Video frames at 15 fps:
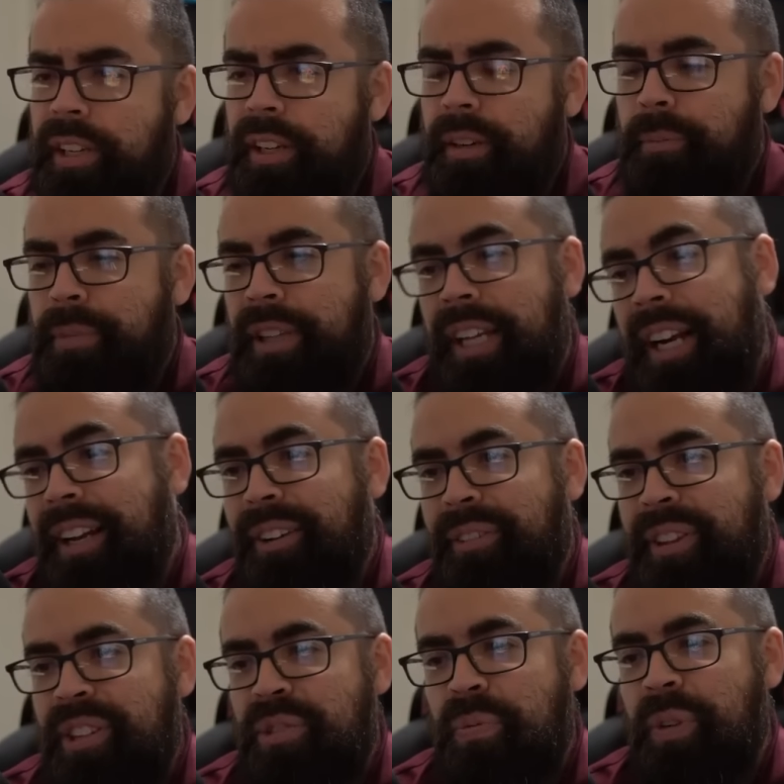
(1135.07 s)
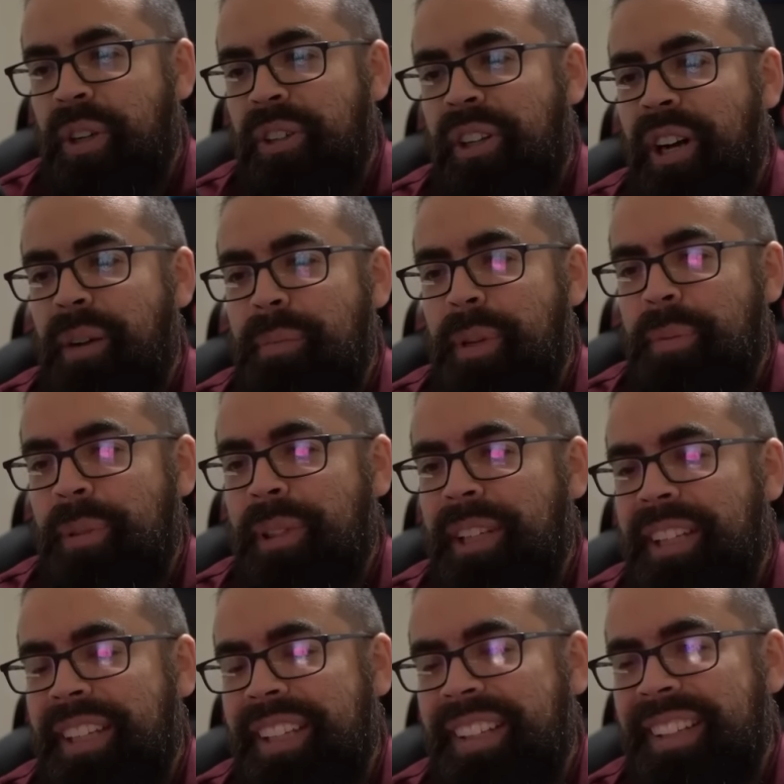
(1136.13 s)
But then I go for this weird combo
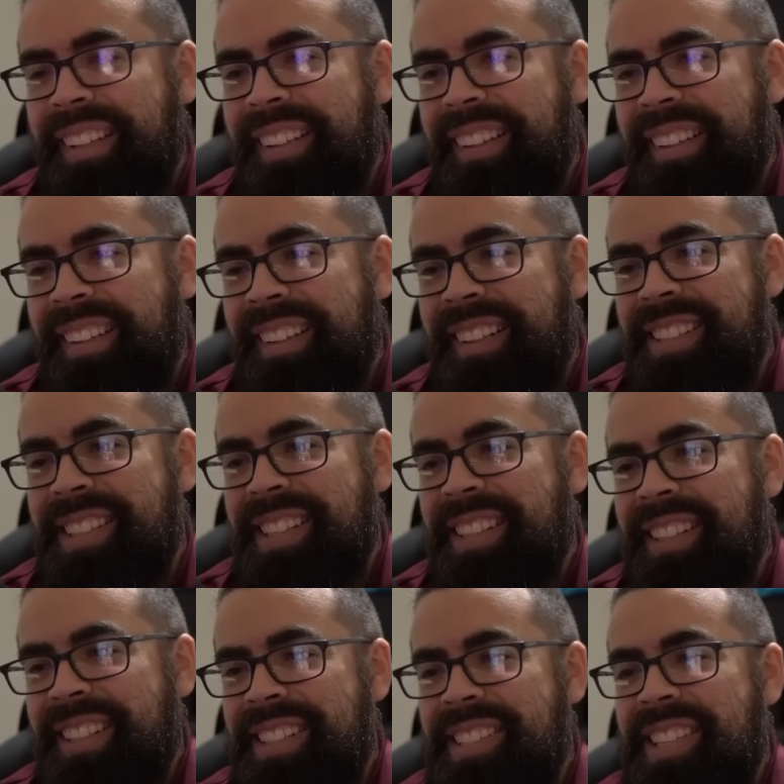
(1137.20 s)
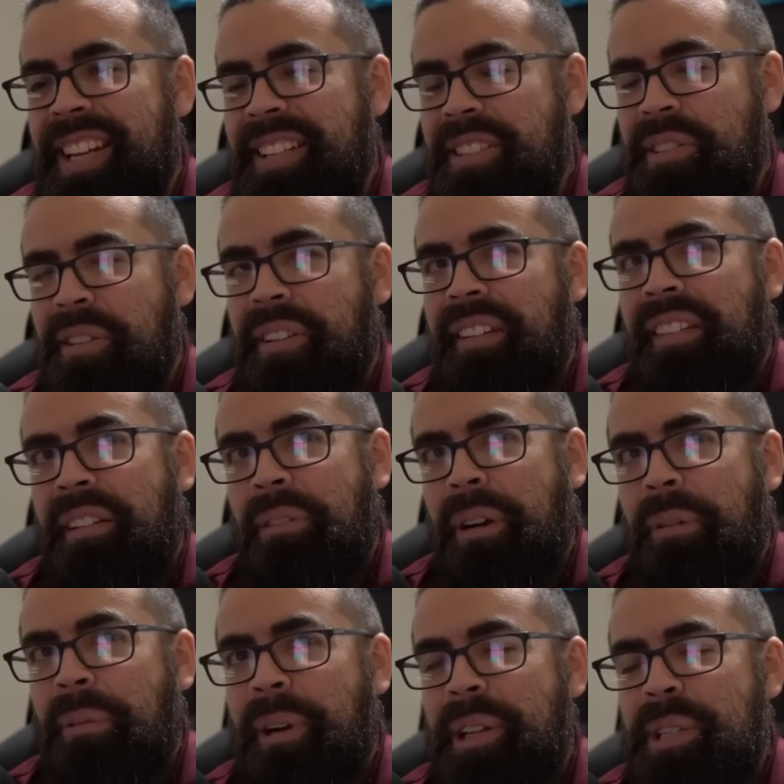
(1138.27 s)
play because I saw that they were
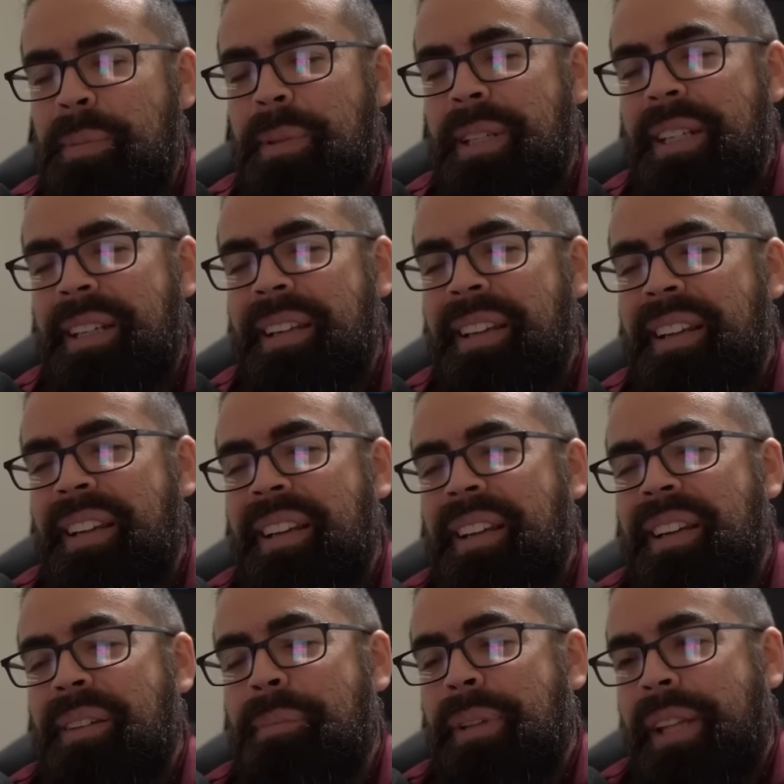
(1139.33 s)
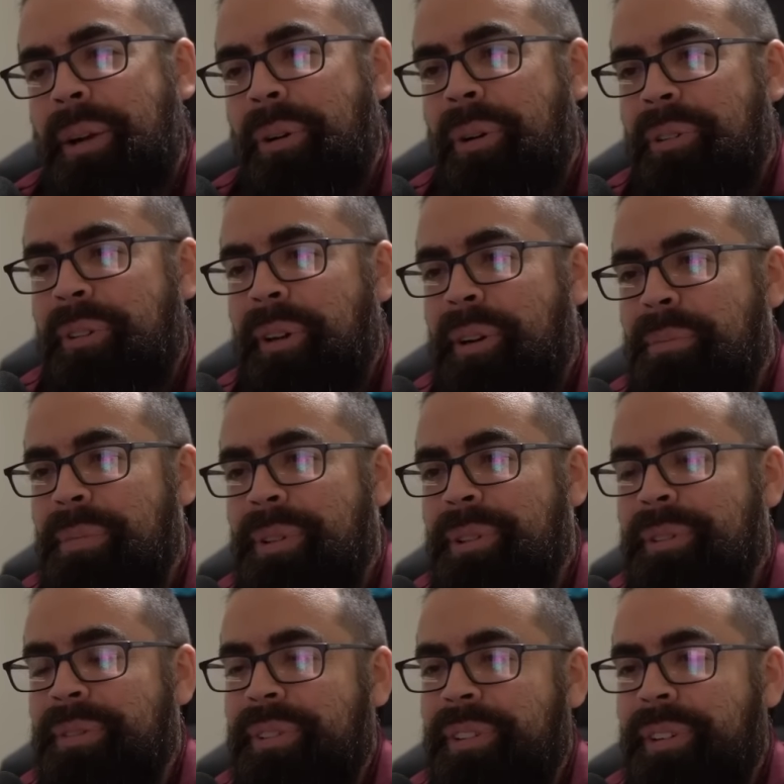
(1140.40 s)
at 1 HP. But they were also out of
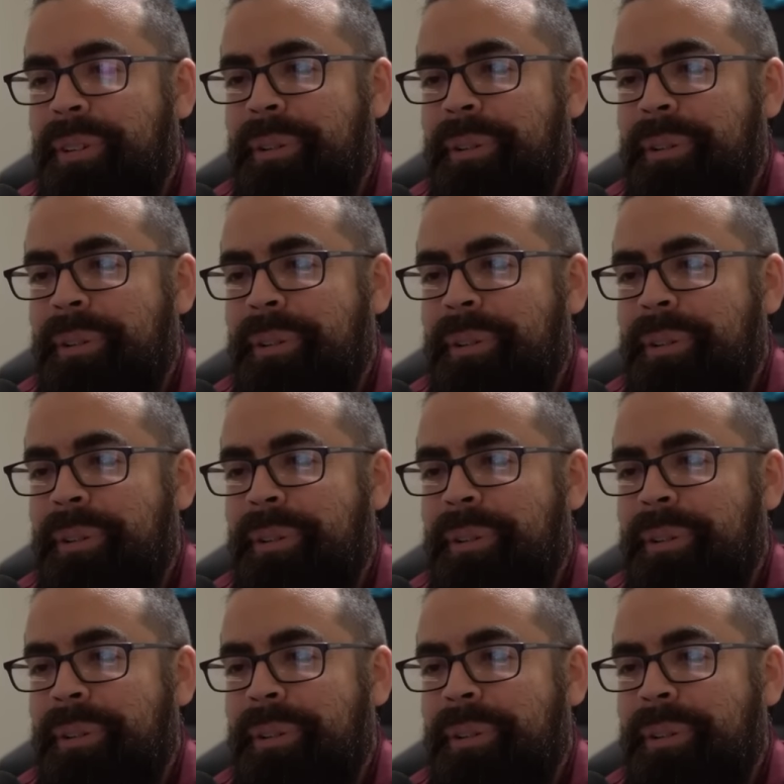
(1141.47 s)
move, so